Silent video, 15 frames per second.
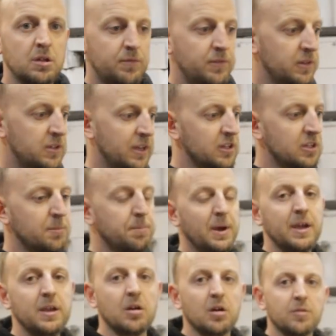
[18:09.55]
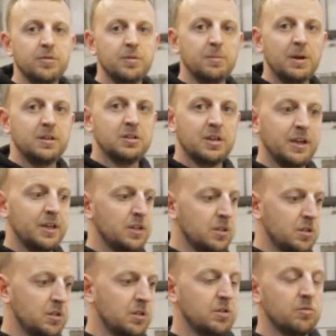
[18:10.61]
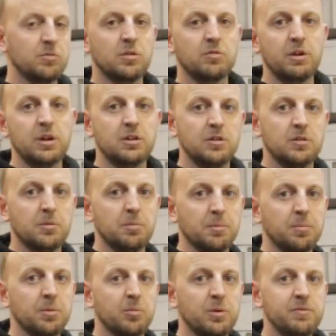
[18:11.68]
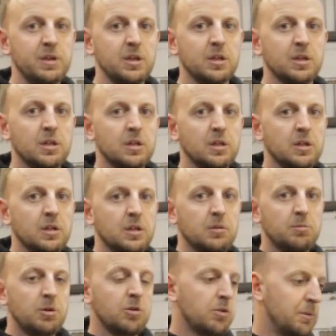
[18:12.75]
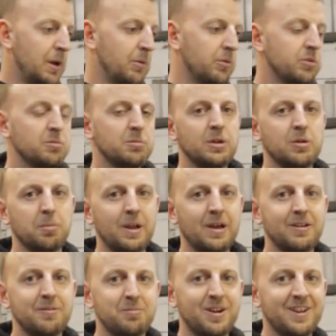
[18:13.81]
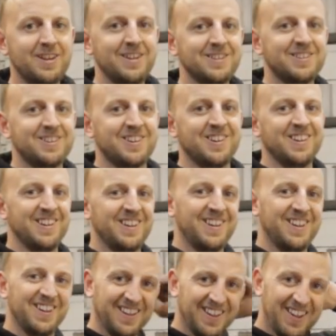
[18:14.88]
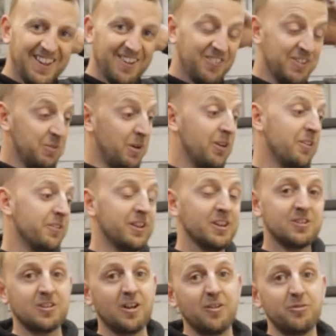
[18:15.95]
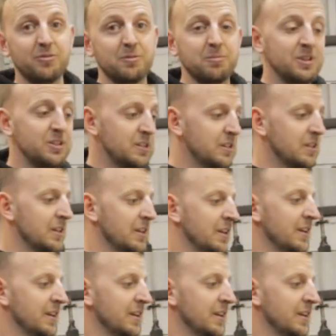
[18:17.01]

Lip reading: If it takes the paint off, it may take the rest of the bumper with it. Might come out with some little black brackets. We won't on this because half of them are missing.